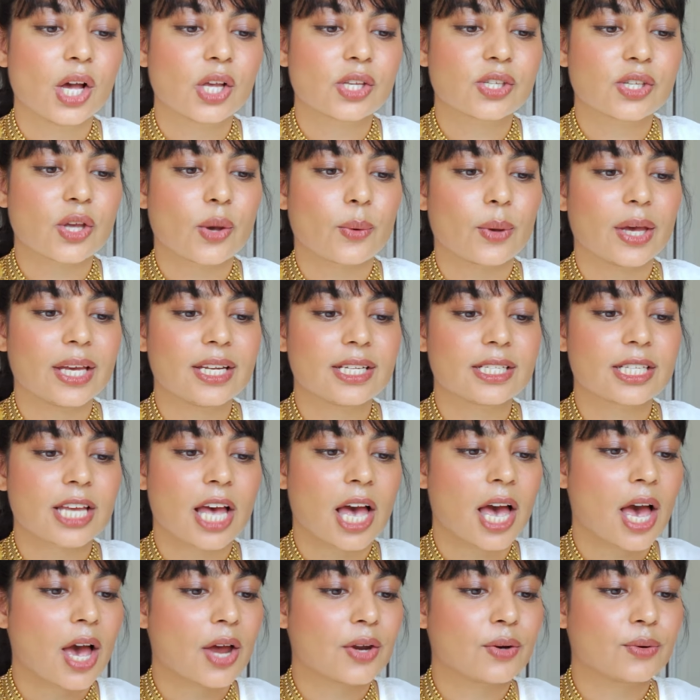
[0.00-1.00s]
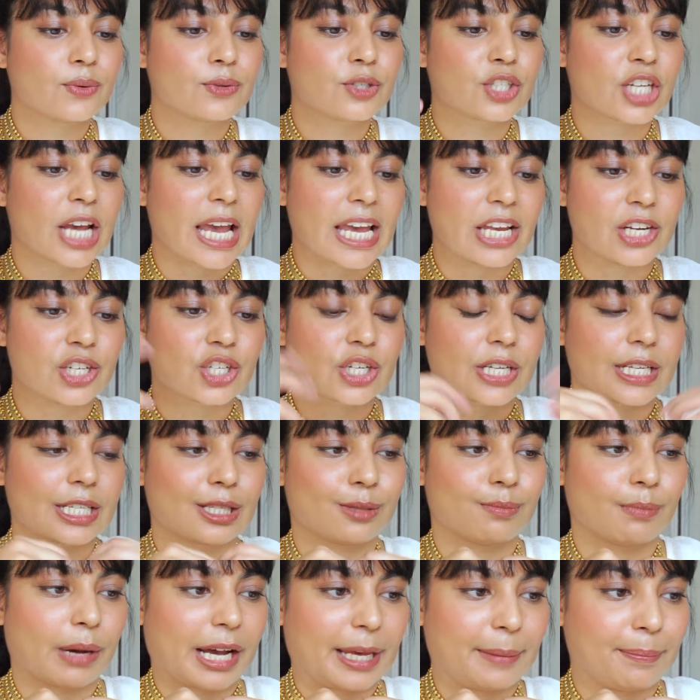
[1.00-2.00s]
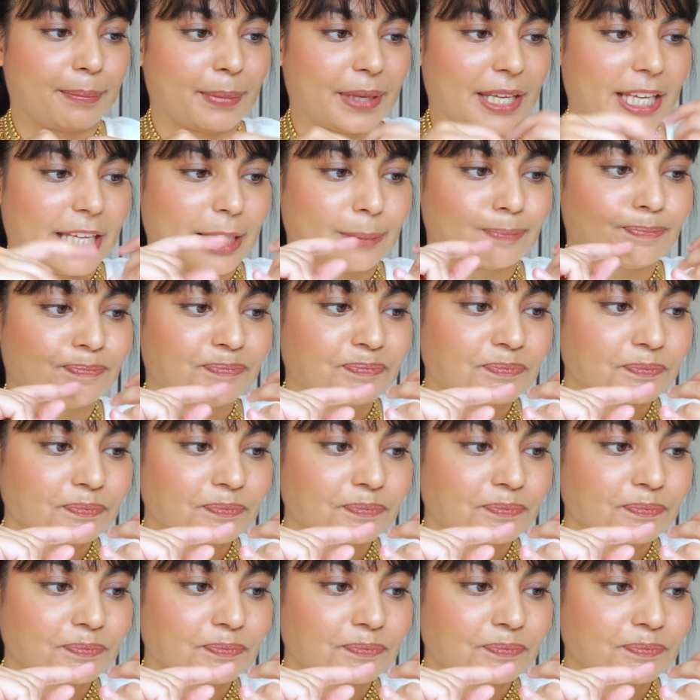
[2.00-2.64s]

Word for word: So, internal changes might be